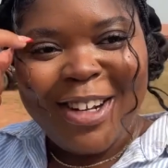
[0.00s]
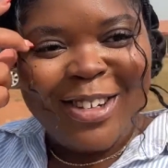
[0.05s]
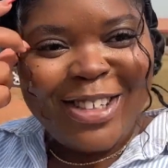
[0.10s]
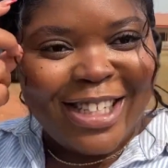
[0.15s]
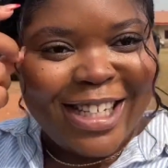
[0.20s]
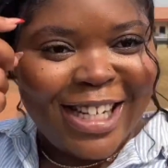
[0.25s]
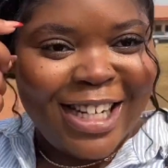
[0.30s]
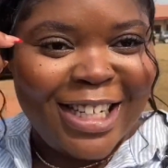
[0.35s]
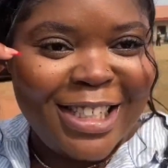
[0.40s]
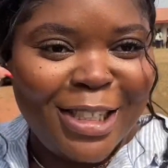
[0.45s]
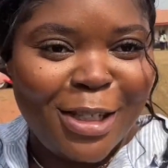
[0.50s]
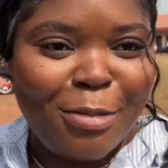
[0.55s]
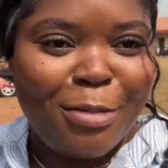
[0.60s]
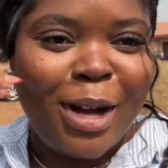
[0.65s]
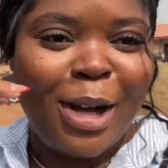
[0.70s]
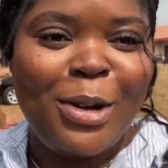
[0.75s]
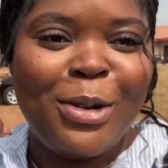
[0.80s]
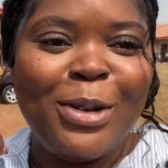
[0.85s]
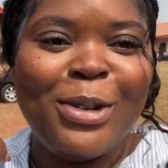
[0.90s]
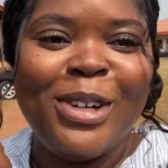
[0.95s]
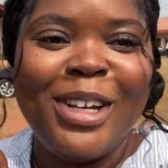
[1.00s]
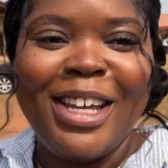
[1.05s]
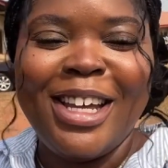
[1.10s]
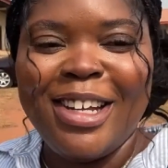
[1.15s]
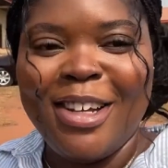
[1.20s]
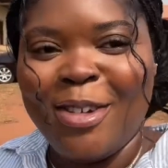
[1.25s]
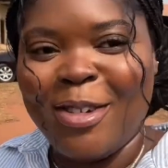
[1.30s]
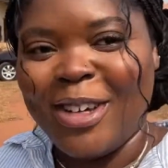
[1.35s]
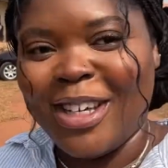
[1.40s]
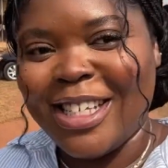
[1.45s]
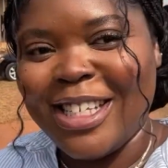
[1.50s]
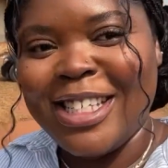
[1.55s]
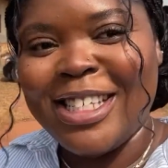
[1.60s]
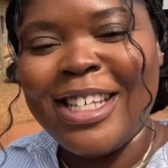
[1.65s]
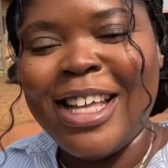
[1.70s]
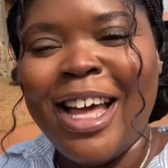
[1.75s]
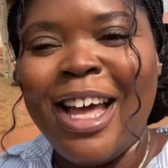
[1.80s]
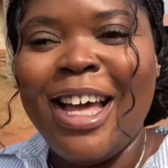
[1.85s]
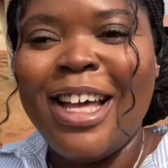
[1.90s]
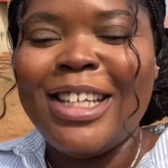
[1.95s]
was an ajekpako. Anyways,
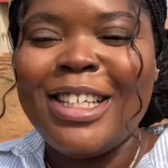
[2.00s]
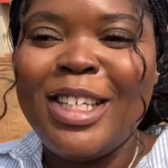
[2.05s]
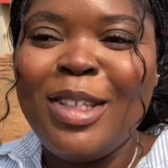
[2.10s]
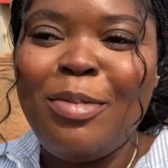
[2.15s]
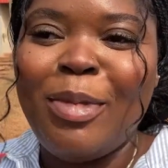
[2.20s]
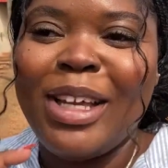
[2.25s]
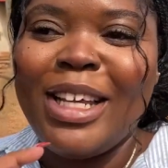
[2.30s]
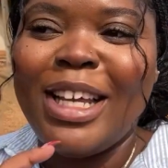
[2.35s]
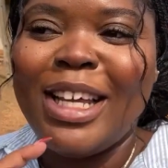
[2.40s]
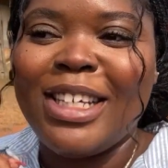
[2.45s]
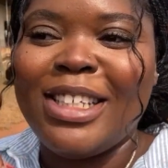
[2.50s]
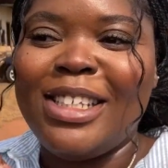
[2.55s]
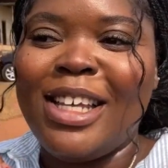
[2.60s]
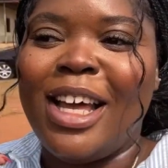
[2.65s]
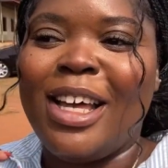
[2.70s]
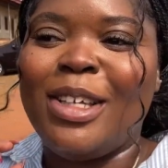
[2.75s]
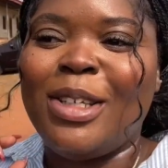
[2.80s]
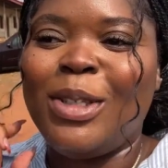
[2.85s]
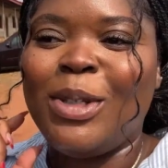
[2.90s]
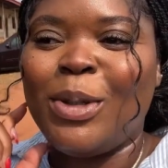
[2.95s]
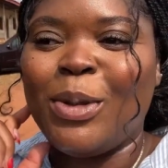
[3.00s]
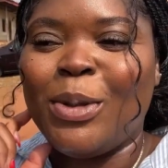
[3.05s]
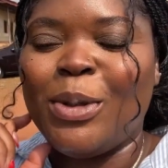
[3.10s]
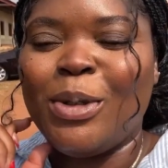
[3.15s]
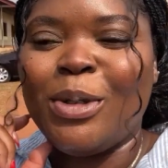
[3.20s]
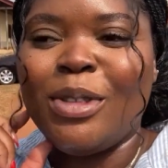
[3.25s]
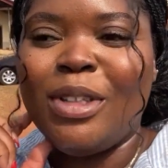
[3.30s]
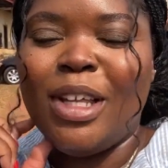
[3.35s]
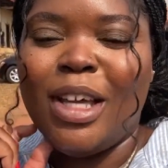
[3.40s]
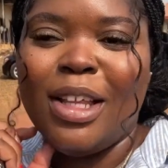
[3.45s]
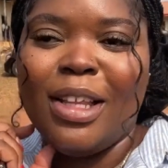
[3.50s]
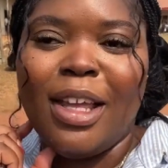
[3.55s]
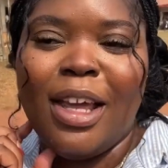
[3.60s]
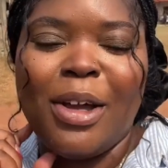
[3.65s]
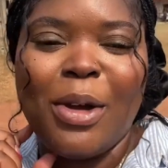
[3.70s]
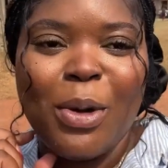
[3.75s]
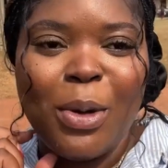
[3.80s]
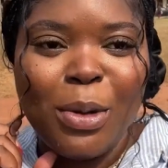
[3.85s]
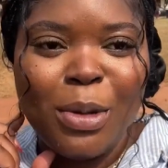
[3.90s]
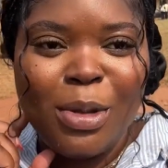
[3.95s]
this is my dad's high school. They're
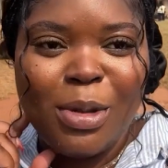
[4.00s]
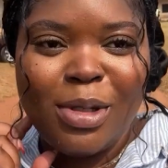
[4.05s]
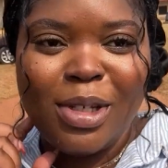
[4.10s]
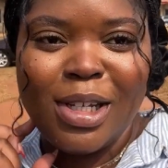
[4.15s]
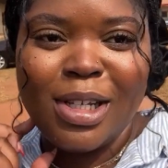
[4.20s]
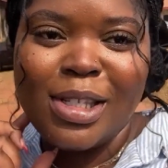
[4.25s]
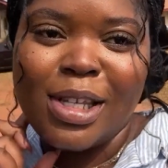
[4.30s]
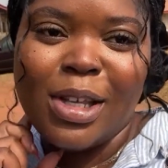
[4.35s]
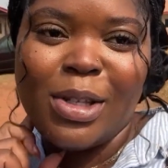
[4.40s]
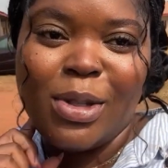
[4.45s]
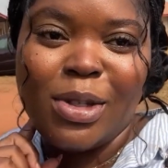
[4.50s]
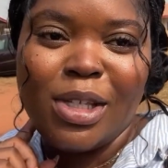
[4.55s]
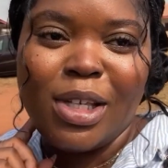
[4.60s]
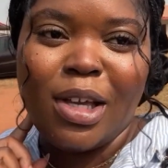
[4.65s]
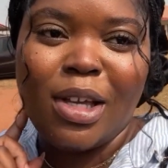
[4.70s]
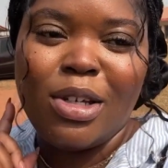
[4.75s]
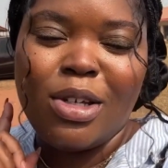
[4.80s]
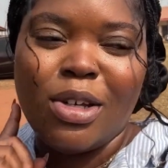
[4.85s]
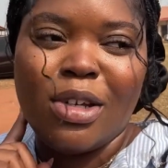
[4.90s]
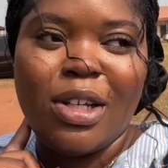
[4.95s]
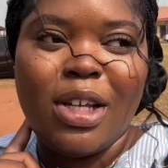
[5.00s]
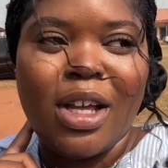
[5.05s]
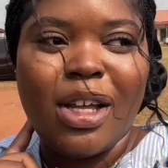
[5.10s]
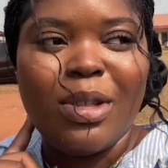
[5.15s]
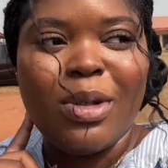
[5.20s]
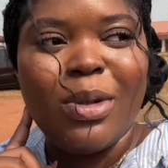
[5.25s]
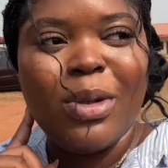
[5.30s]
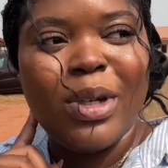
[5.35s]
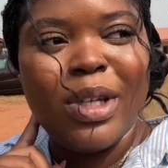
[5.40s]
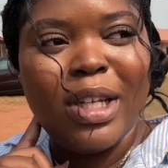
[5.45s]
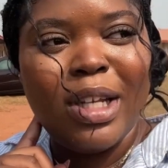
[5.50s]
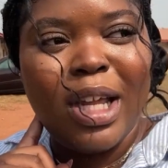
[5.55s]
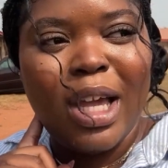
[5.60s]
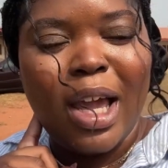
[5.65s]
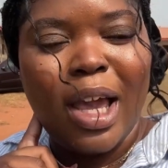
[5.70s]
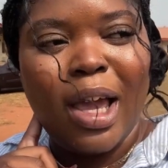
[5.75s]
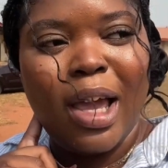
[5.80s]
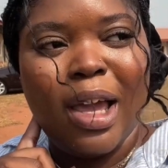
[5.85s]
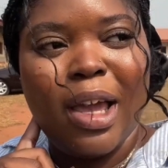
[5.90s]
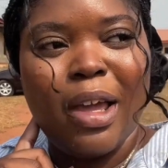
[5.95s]
like old students association. They're doing
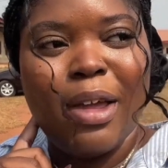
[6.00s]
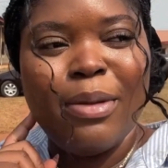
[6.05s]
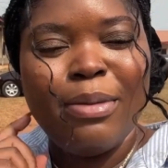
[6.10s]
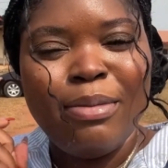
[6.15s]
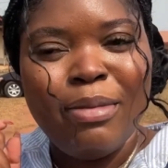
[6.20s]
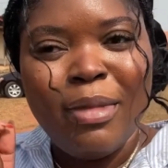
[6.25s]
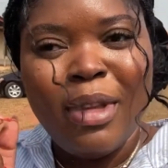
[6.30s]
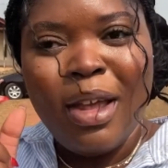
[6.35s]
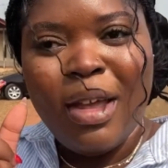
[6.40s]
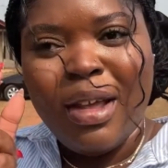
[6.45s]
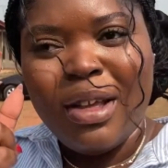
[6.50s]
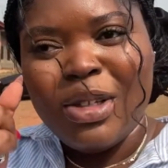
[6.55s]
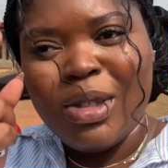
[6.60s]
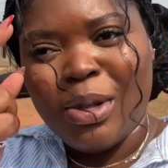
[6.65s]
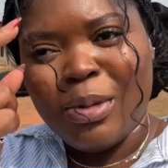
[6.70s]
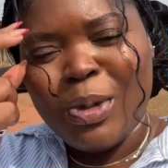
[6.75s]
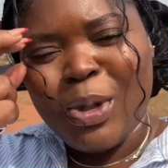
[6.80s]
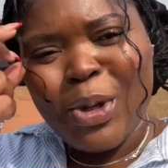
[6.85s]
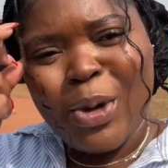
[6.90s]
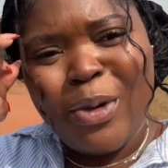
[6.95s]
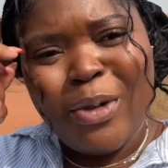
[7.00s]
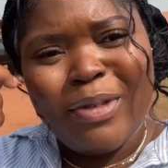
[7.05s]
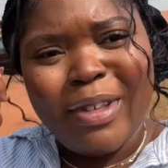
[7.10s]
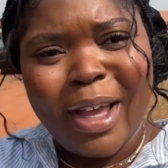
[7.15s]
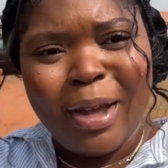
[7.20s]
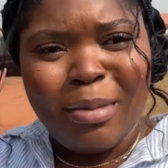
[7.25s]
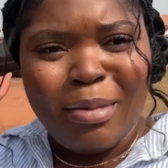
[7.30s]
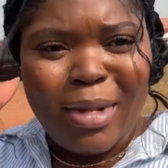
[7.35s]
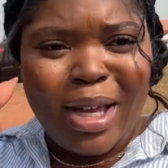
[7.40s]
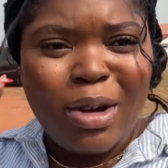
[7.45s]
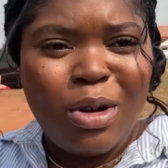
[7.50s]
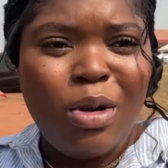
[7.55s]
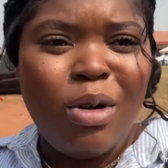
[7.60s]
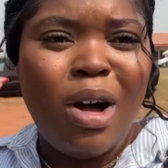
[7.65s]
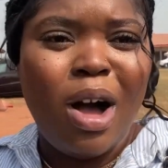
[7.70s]
a some sort of like medical